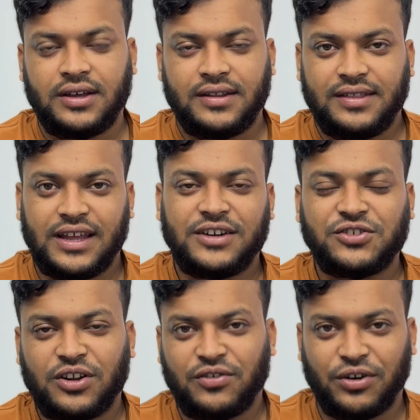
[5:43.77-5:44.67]
That's
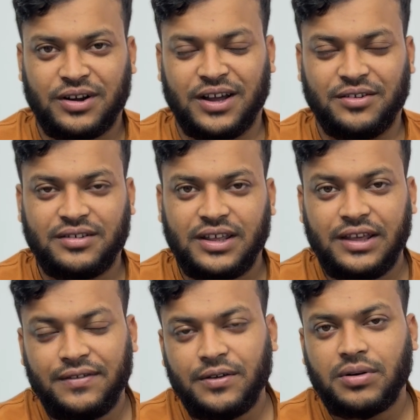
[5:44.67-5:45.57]
all for now.
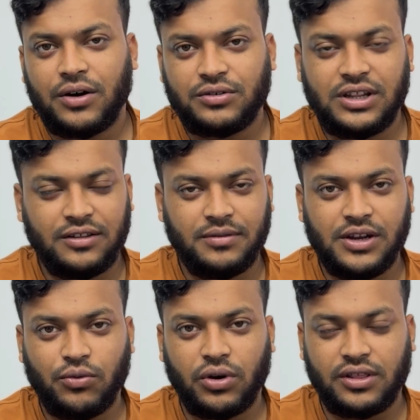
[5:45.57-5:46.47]
If you found this
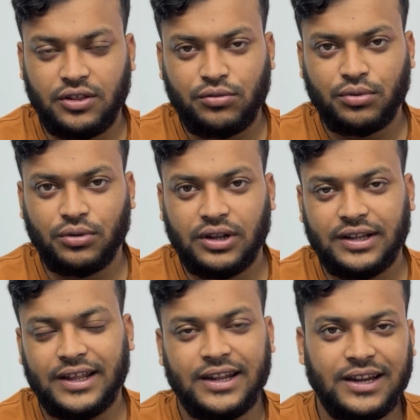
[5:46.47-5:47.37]
video was useful,
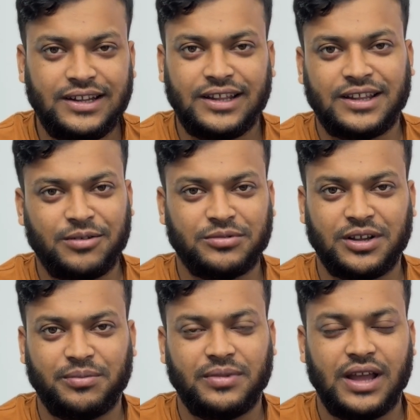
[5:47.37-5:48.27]
then hit the thumbs
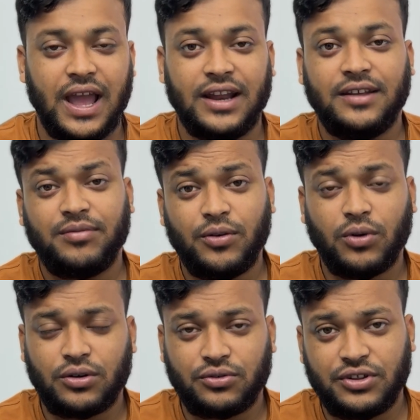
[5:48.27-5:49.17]
up. And if you
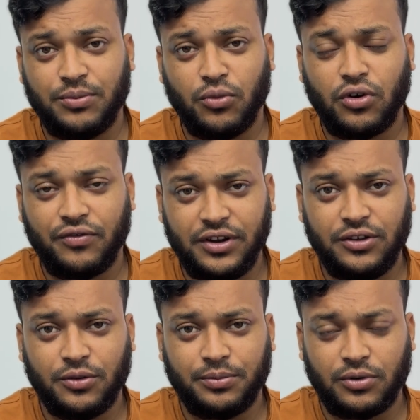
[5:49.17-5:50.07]
want to see more
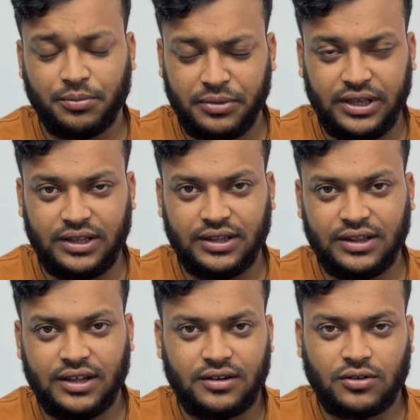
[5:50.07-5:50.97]
video from me,
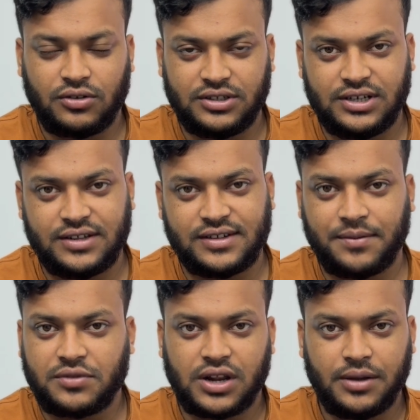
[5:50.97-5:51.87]
then consider
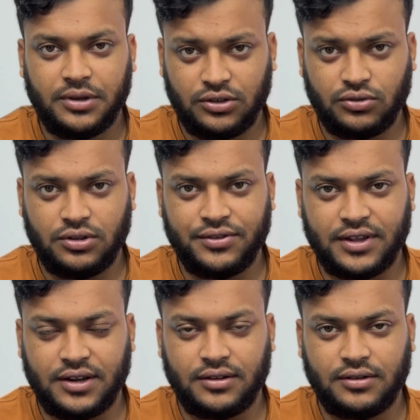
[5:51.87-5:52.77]
subscribing to this
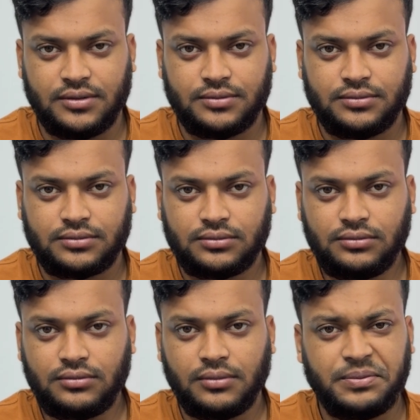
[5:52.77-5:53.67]
channel,
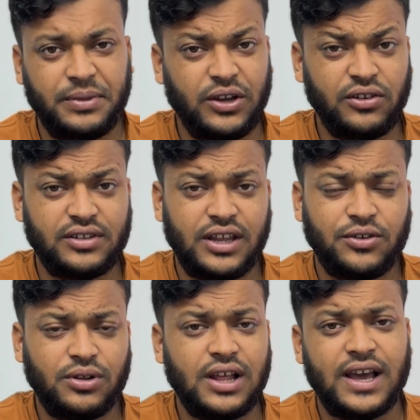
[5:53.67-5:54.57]
because
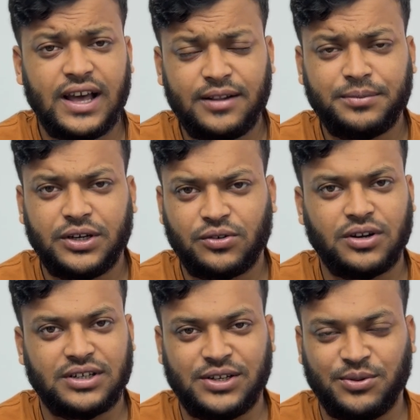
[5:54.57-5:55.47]
it will help me to
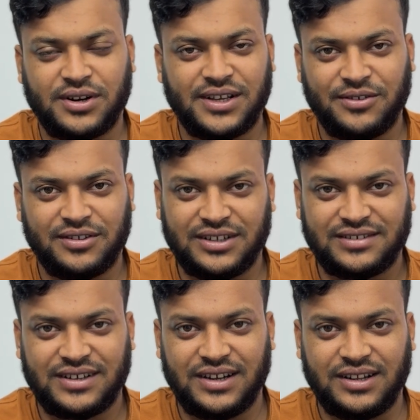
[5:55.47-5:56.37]
continue working on
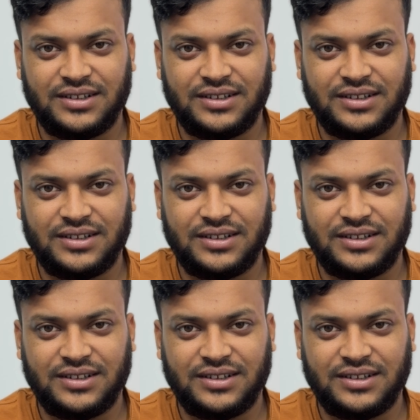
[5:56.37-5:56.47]
this channel.